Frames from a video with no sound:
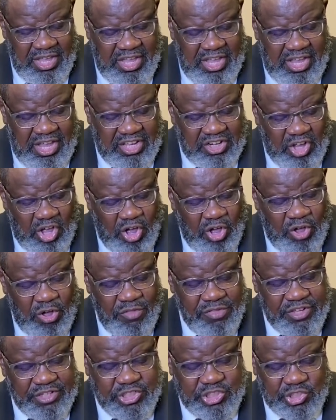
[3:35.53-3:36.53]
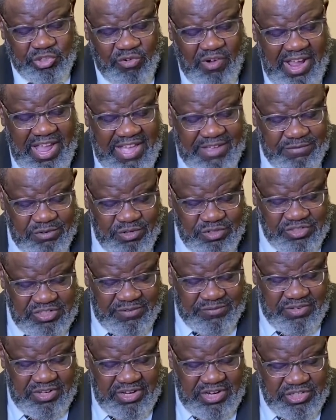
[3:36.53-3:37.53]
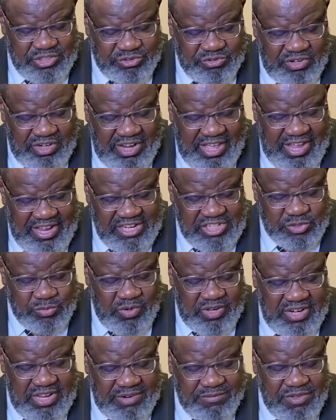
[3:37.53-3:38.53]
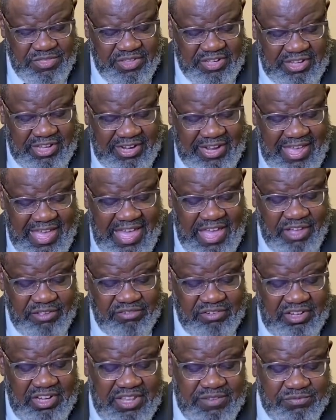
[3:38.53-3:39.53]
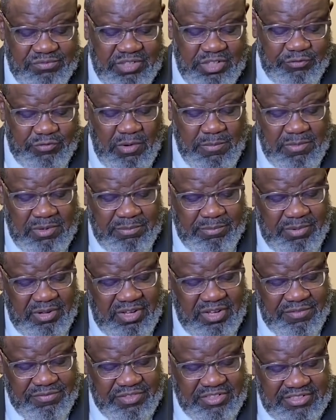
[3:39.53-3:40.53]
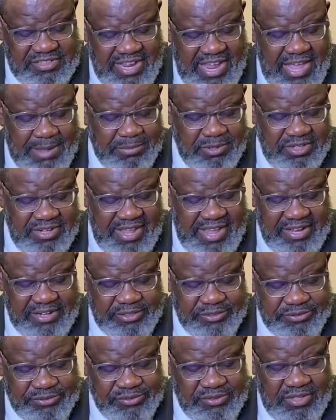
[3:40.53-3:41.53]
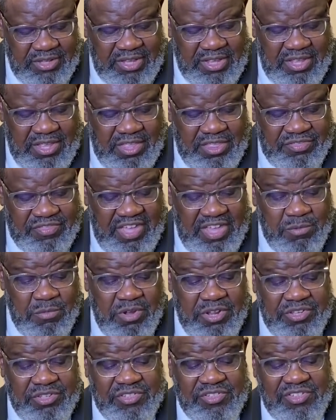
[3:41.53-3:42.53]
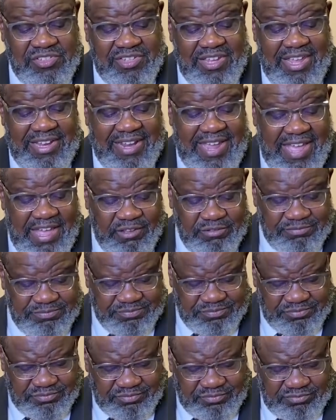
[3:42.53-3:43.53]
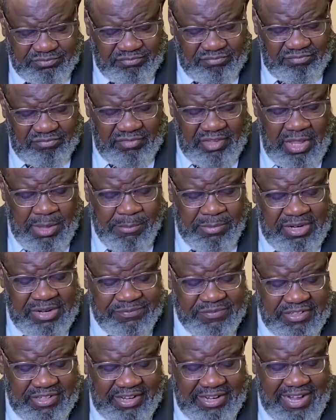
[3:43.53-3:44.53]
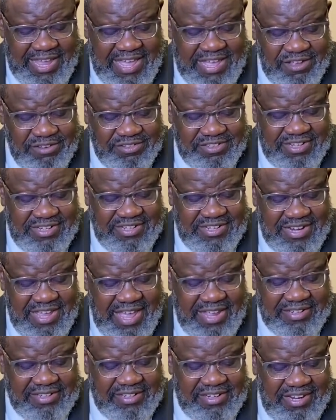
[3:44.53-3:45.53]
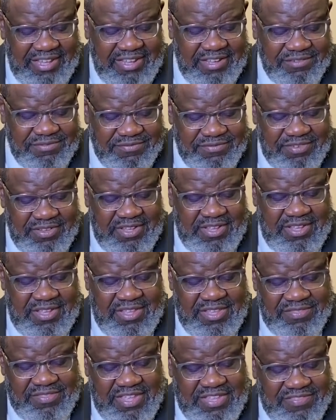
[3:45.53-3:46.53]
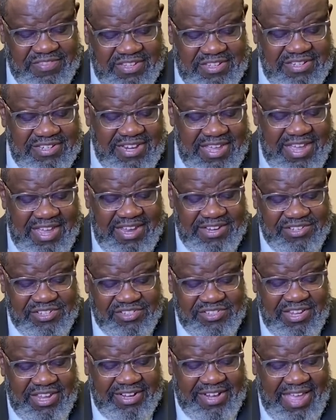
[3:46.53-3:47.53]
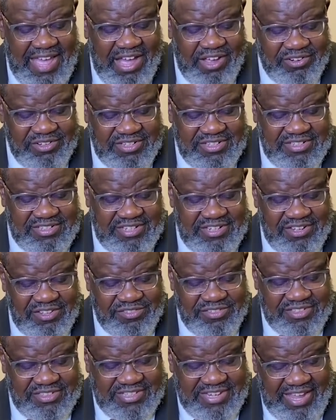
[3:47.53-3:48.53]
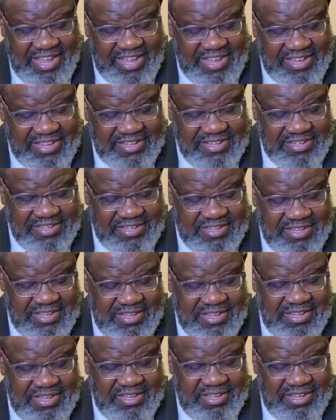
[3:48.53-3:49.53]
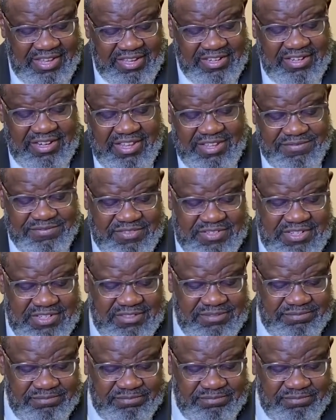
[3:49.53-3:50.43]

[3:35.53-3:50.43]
and all the travels of the Israelites, whenever the cloud lifted from above the tabernacle, they would set out. But if the cloud did not lift, they did not set out until the day it lifted.